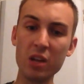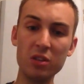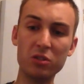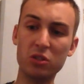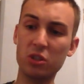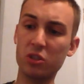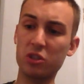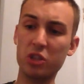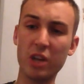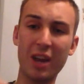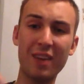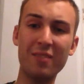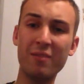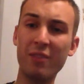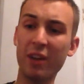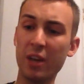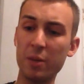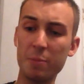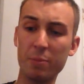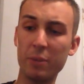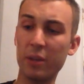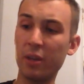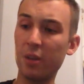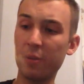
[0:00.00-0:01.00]
So chain
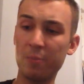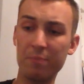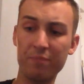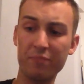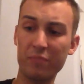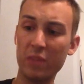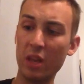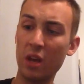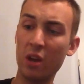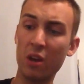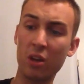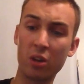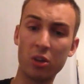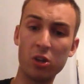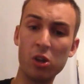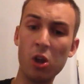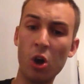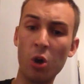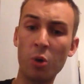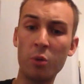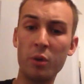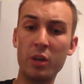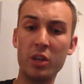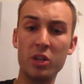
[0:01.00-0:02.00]
vaping it,
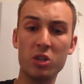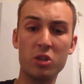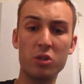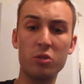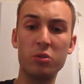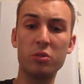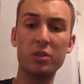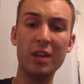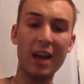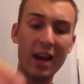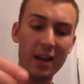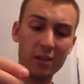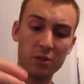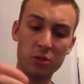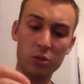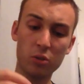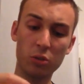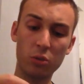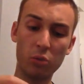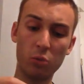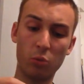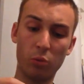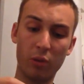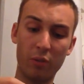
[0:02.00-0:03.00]
no issues at
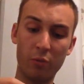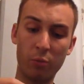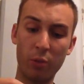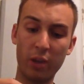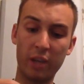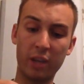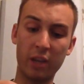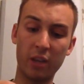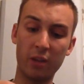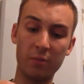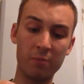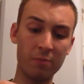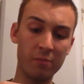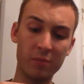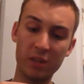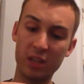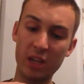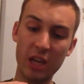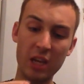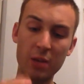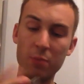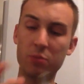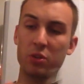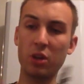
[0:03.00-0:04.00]
all with wicking,
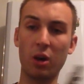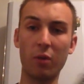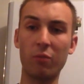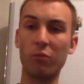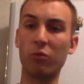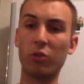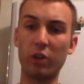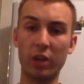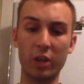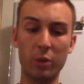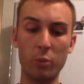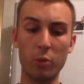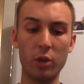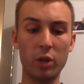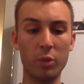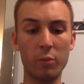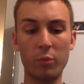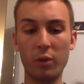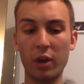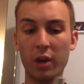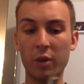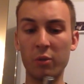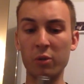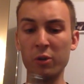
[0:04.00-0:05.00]
keeps up really, really
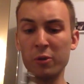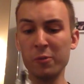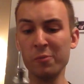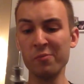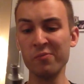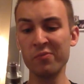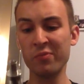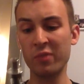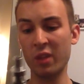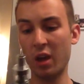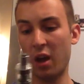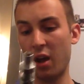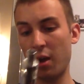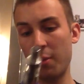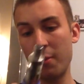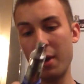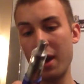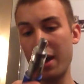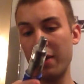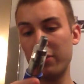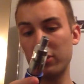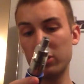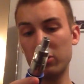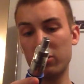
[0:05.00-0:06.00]
well.
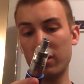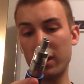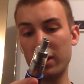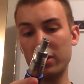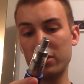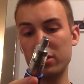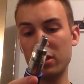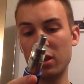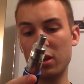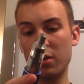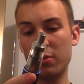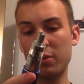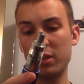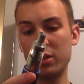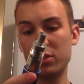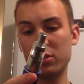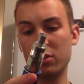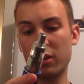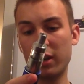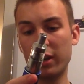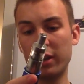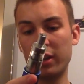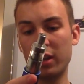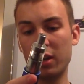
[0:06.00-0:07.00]
I haven't cranked up, let's
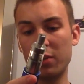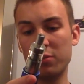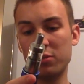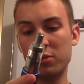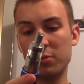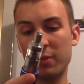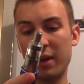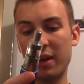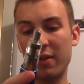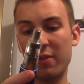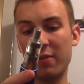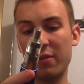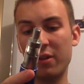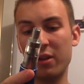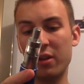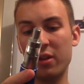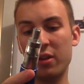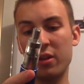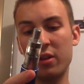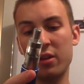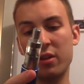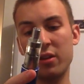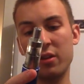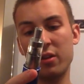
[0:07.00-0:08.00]
crank it up to about,
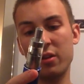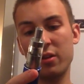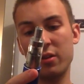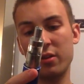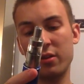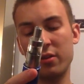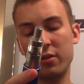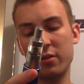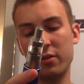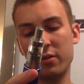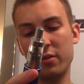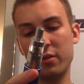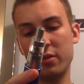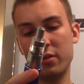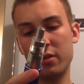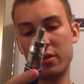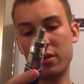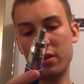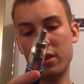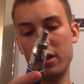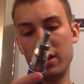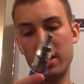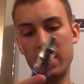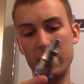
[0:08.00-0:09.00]

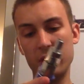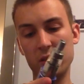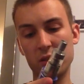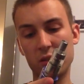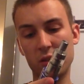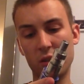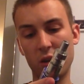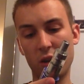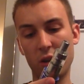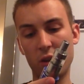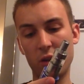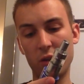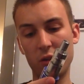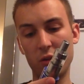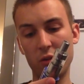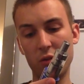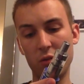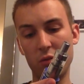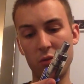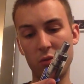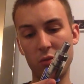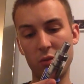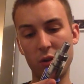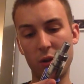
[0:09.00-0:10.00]
let's
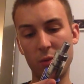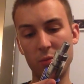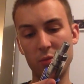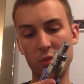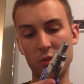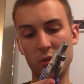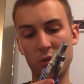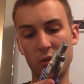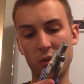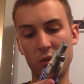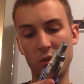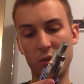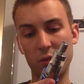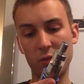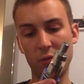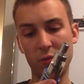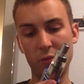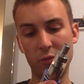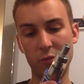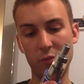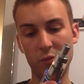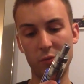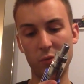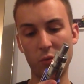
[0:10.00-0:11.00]
go up to
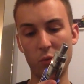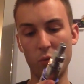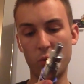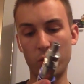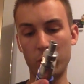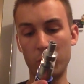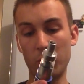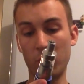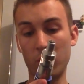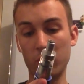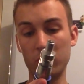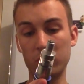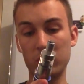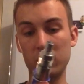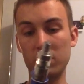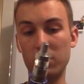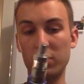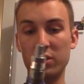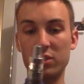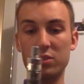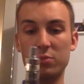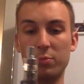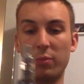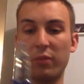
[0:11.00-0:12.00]
40 watts, see
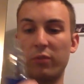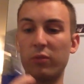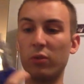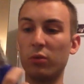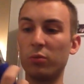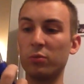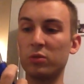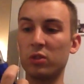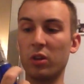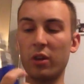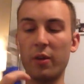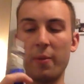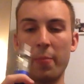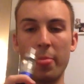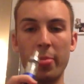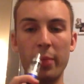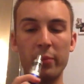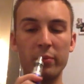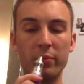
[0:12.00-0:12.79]
what this performs like.